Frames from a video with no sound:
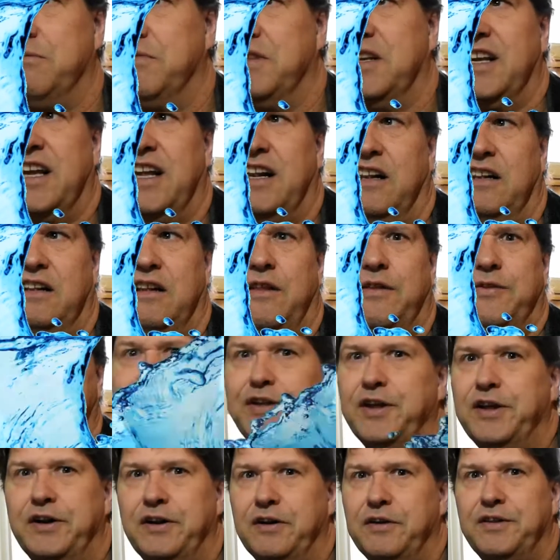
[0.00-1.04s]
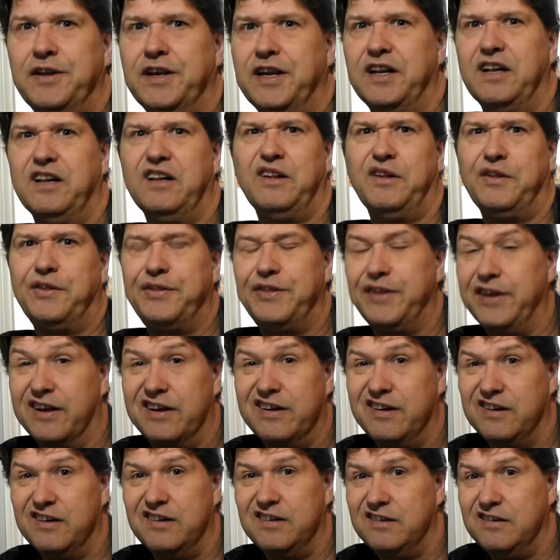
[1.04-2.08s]
they get a little thinner, they get a little
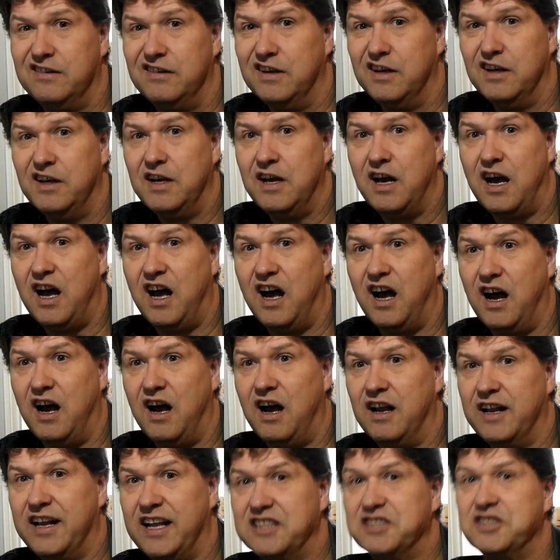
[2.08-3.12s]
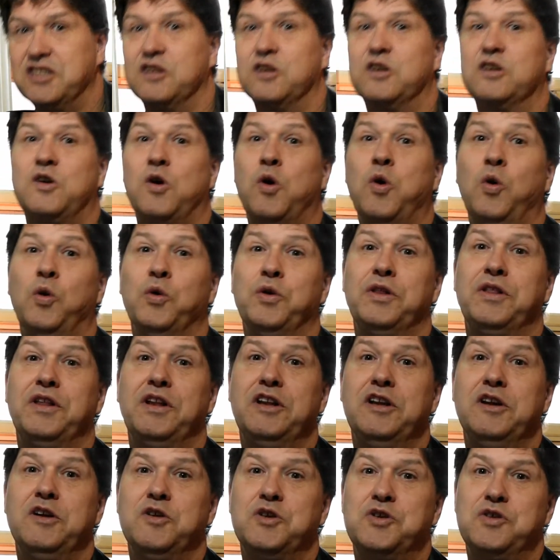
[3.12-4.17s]
thicker. Gets a little colder
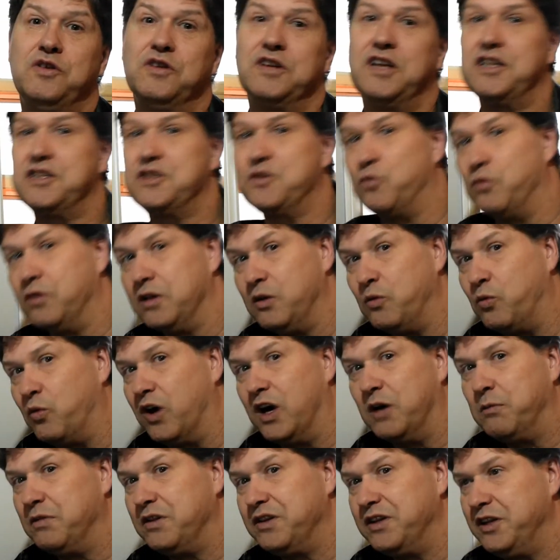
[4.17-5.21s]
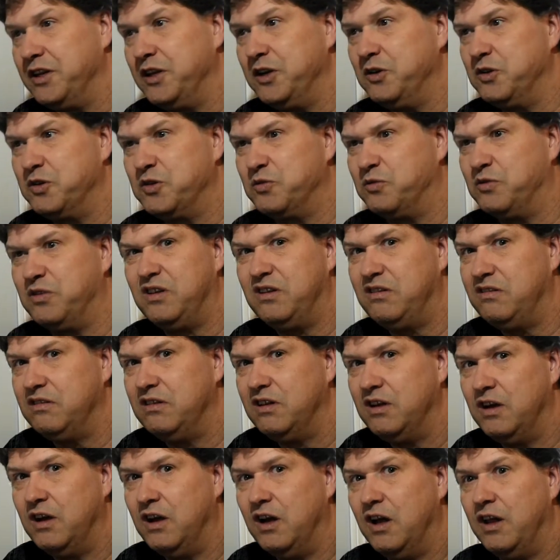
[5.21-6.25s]
than usual, gets a little warmer than usual.
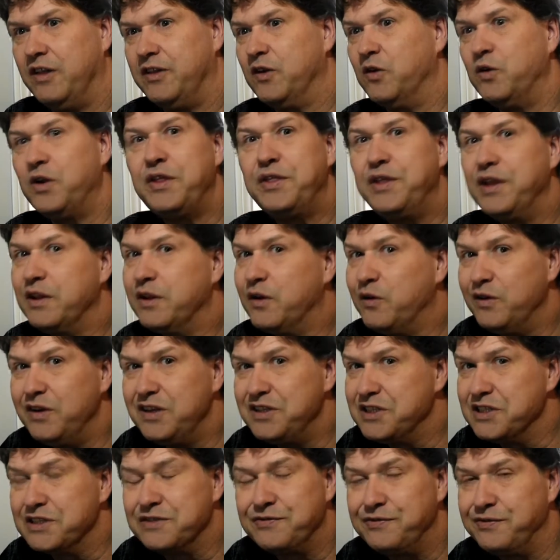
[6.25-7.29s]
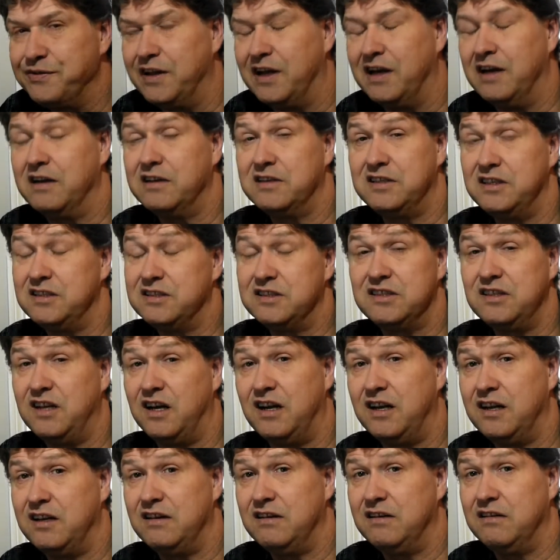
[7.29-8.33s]
The only thing there is flux. It's
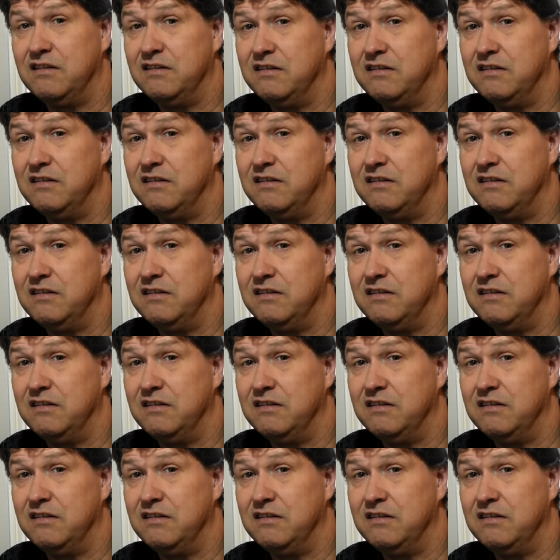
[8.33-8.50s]
not.